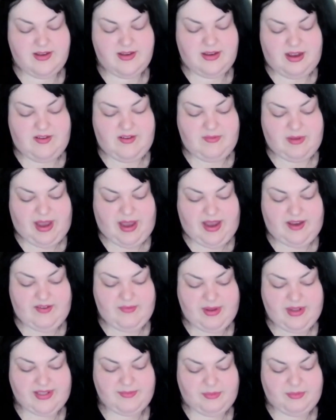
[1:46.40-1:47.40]
I have
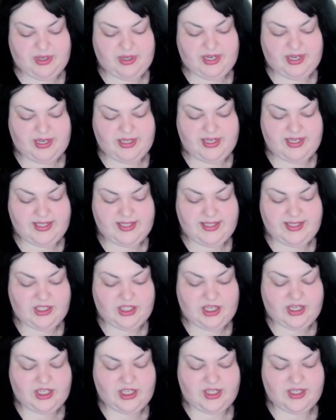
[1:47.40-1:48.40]
made some pretty decent
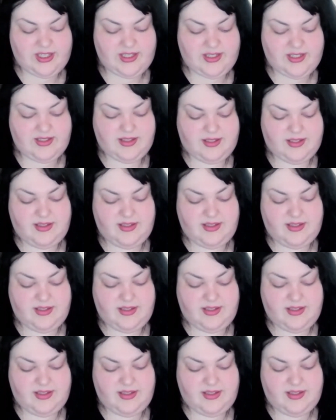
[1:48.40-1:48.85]
changes.